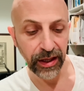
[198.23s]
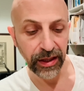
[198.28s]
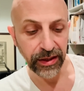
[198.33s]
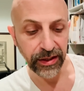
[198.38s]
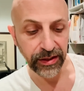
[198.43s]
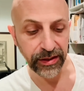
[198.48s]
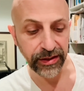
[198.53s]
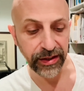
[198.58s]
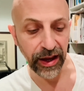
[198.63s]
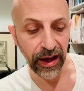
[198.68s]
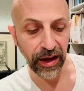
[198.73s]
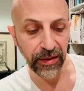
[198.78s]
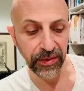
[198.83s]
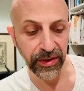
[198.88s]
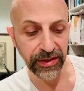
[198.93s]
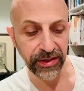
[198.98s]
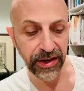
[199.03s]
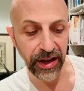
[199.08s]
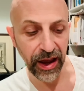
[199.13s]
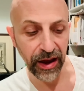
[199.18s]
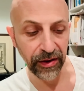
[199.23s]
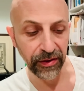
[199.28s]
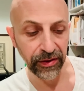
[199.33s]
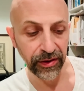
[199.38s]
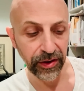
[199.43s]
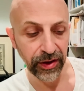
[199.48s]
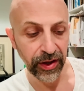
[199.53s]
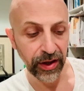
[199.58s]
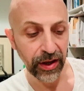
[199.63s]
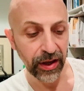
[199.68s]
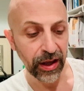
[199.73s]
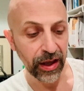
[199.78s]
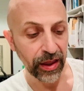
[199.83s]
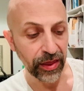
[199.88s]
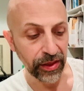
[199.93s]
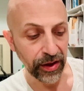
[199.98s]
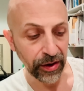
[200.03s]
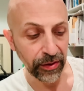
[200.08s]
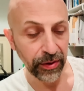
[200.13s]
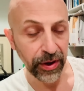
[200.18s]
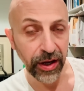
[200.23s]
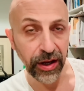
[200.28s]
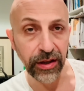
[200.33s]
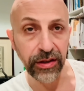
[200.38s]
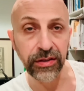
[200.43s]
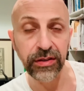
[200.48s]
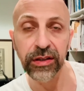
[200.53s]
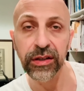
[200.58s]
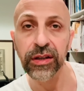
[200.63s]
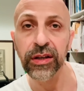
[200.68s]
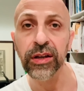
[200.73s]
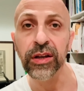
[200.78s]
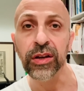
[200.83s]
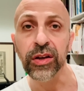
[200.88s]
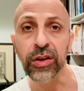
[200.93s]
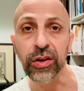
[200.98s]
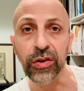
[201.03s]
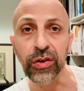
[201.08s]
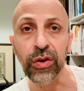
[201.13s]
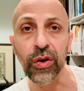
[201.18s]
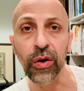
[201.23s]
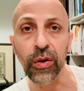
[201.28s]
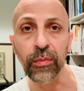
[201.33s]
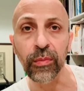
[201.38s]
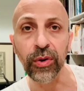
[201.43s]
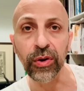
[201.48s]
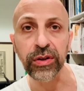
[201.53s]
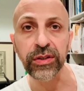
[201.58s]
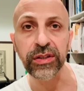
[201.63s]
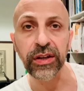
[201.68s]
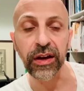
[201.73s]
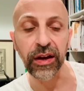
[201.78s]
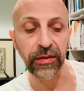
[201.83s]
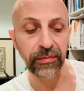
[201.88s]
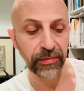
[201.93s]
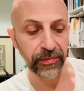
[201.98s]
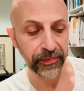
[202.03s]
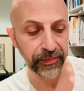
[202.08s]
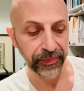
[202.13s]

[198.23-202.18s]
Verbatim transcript: The time is now, there is no more time.